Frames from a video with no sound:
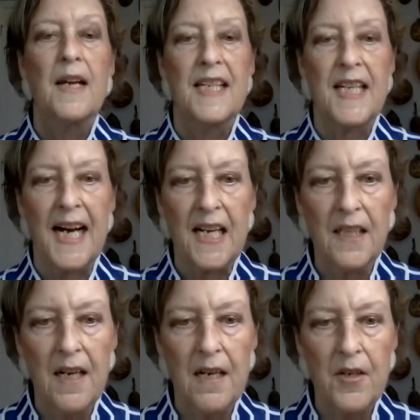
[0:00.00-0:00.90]

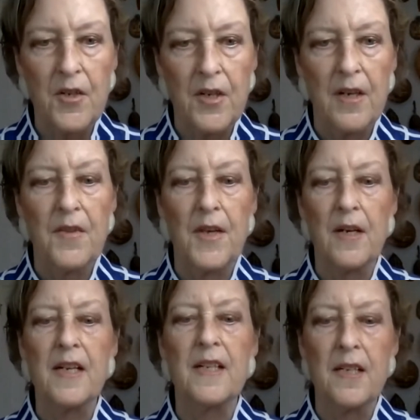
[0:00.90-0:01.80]
Dialogues that are
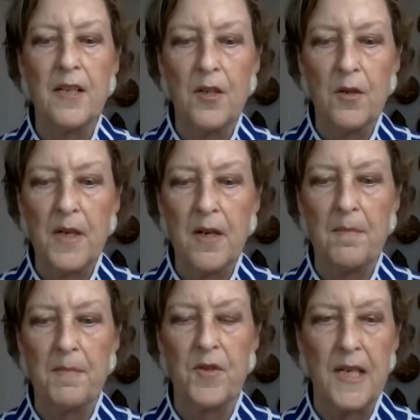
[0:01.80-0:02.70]
continuing
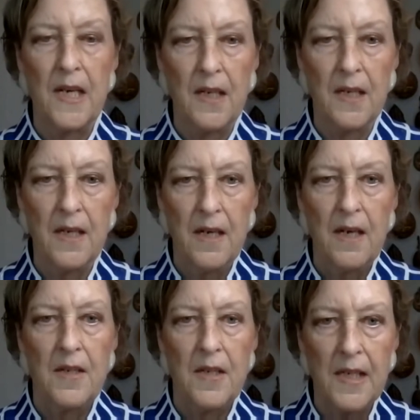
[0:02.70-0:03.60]
almost daily
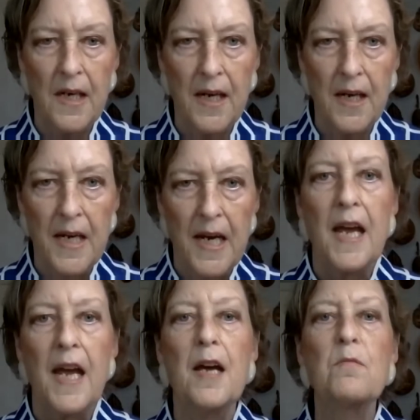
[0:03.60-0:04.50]
today
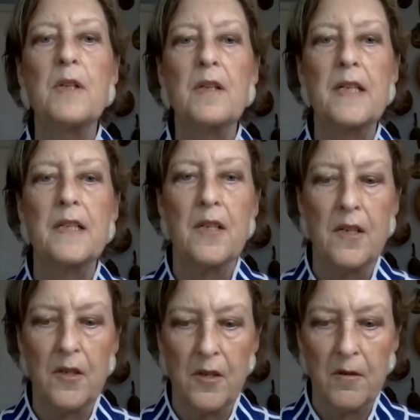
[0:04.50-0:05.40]
and will
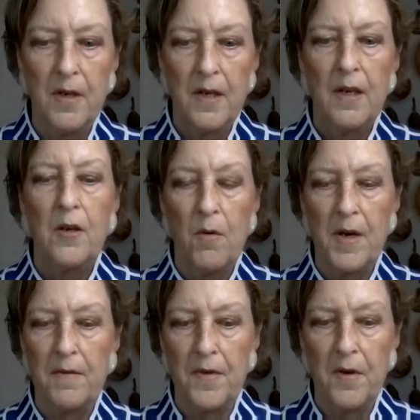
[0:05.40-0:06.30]
continue
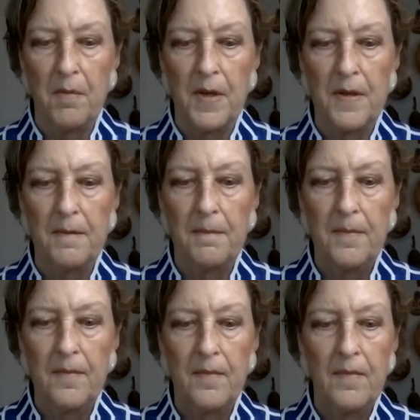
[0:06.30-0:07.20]
going forward.
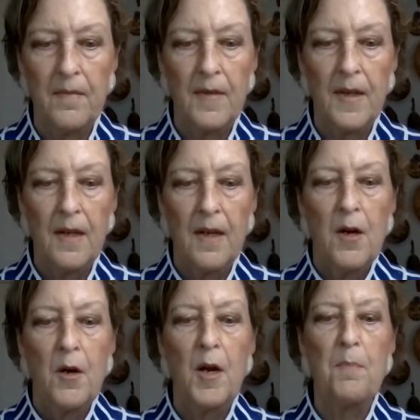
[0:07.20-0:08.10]

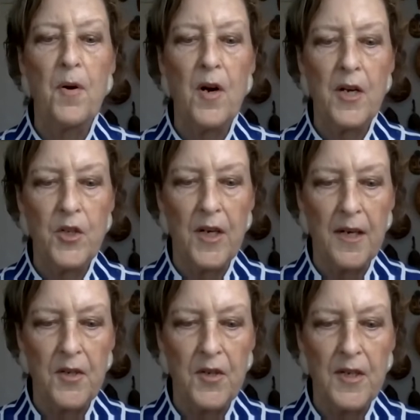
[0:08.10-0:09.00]
We have
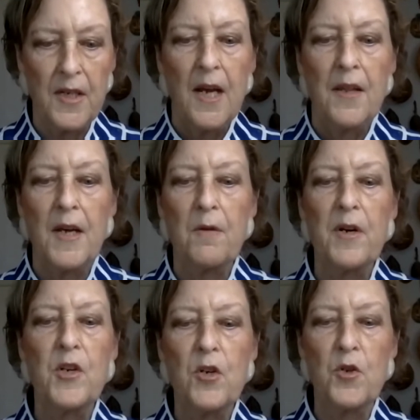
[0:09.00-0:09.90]
projects that
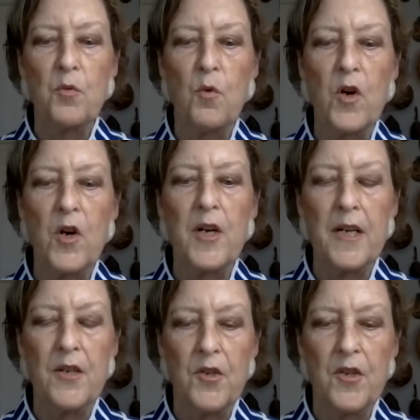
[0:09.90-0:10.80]
reduce work
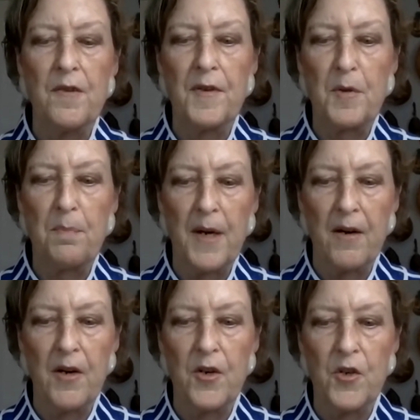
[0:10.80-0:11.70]
and service
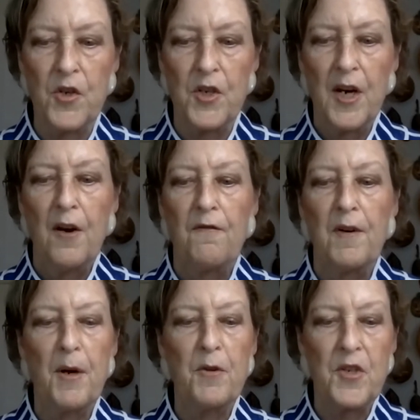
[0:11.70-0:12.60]
barriers for
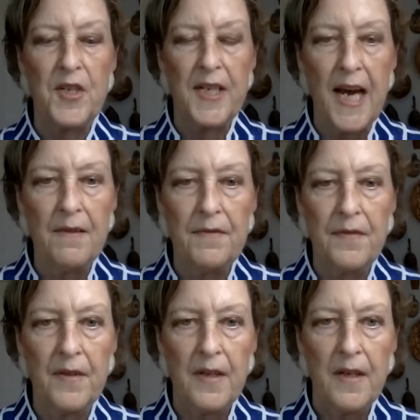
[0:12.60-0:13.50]
both staff
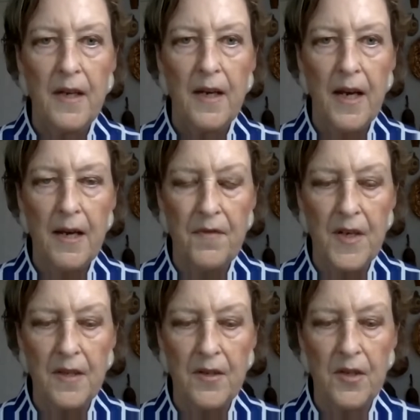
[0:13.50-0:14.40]
and
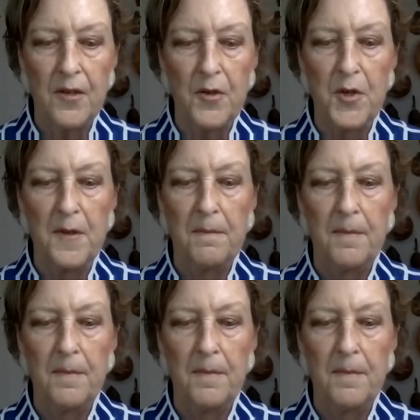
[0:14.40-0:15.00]
volunteers.